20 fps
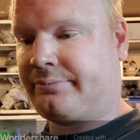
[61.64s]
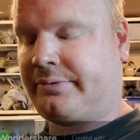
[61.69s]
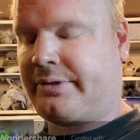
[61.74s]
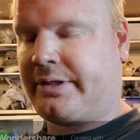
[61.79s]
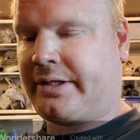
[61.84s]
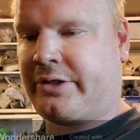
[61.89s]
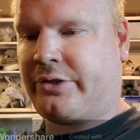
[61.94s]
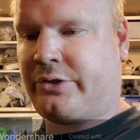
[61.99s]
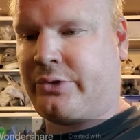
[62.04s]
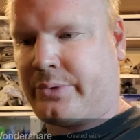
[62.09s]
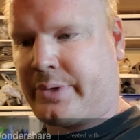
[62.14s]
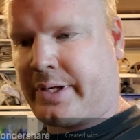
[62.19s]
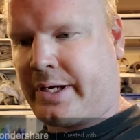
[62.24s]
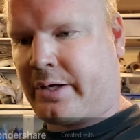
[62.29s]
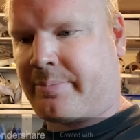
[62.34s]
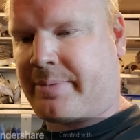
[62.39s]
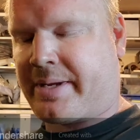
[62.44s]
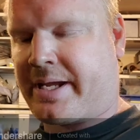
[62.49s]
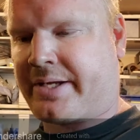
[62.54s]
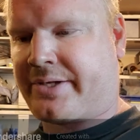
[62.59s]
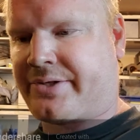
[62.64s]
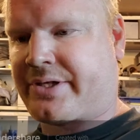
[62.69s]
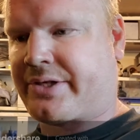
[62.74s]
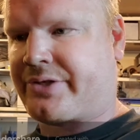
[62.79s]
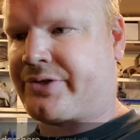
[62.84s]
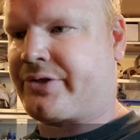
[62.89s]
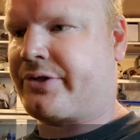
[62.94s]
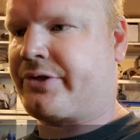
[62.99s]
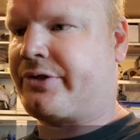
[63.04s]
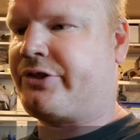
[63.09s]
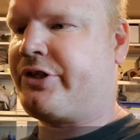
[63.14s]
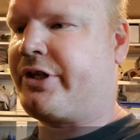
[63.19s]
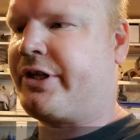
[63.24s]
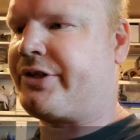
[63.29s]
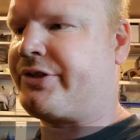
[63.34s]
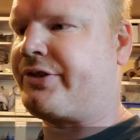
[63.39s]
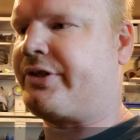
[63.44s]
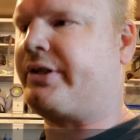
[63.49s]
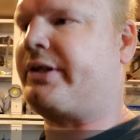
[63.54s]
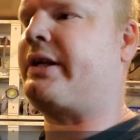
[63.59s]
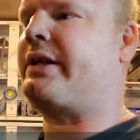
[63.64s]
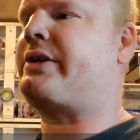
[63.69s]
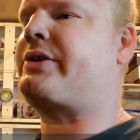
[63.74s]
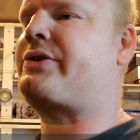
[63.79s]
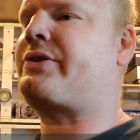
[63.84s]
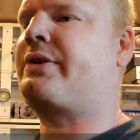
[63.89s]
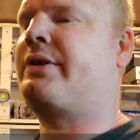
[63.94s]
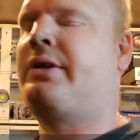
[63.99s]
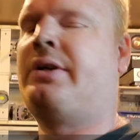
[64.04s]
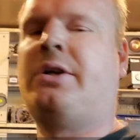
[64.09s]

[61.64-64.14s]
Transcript: get a new airbag sensor just in case.